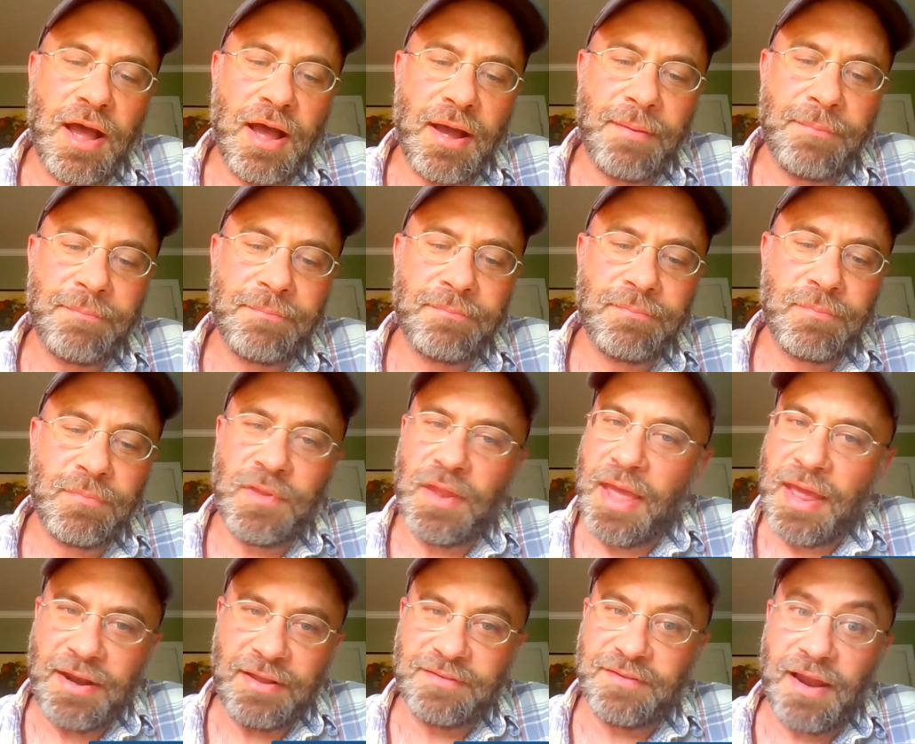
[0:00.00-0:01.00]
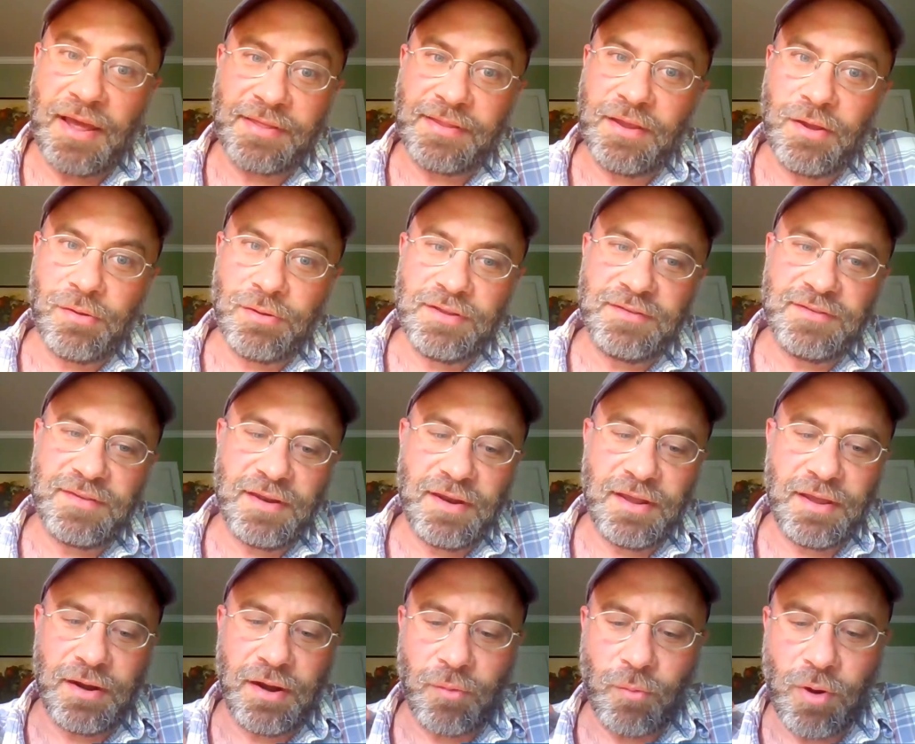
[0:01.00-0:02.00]
And it's not the only
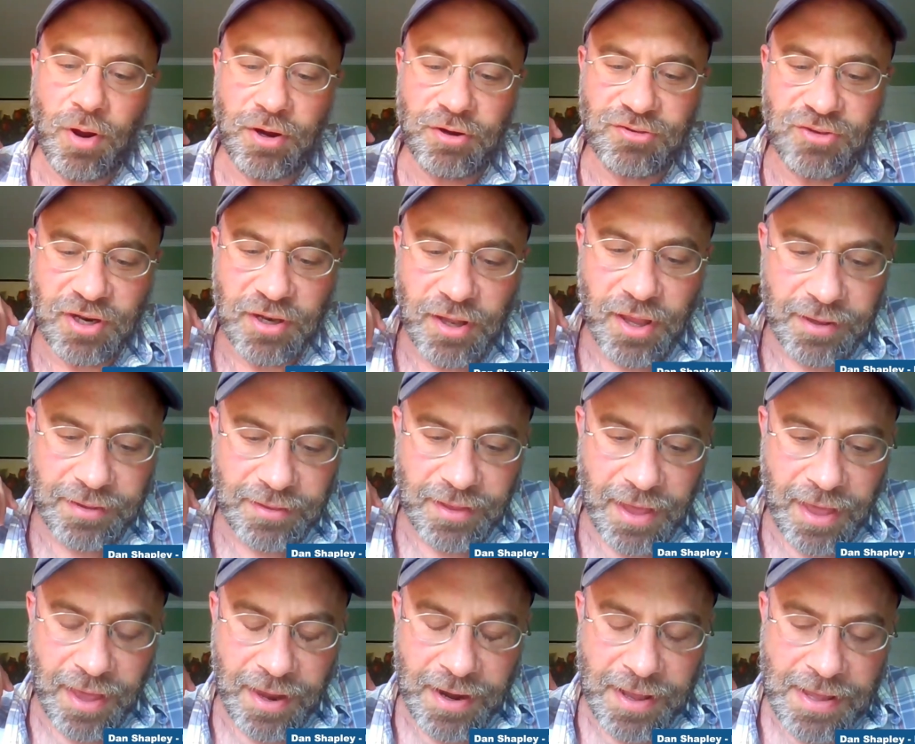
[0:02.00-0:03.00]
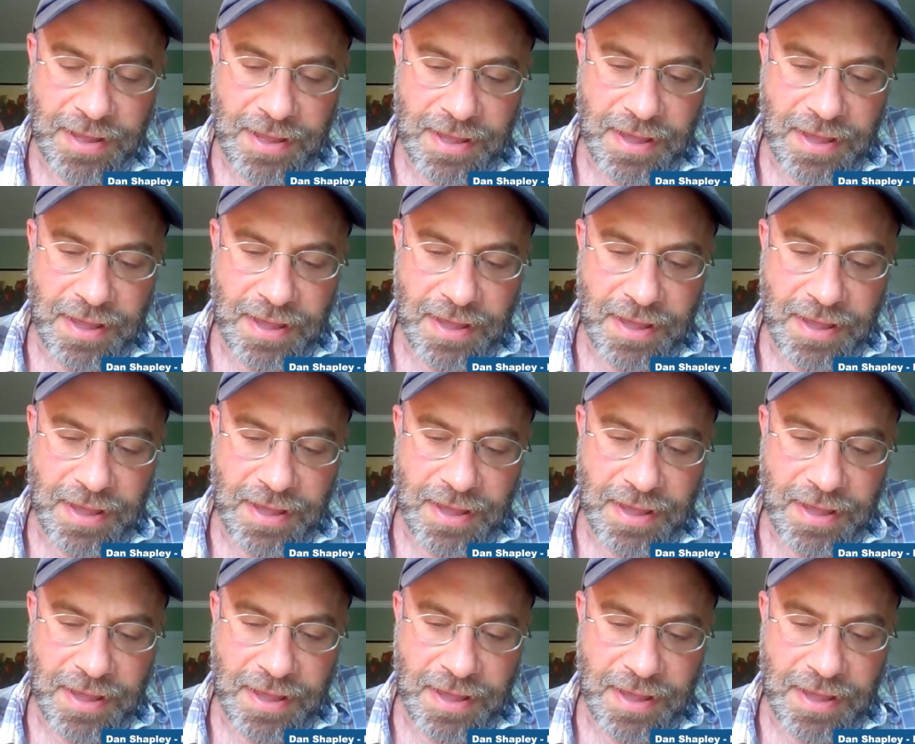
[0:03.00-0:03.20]
city in our watershed like that,